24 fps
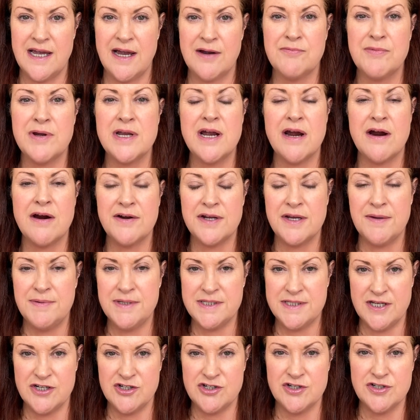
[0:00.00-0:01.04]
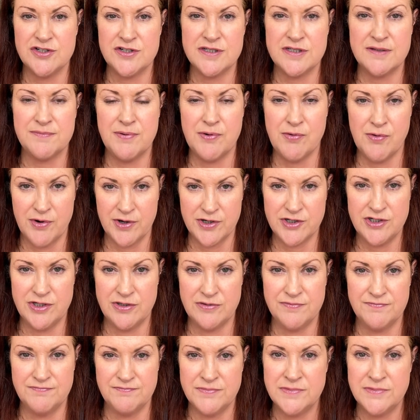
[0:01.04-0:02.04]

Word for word: and we are in a position to support you,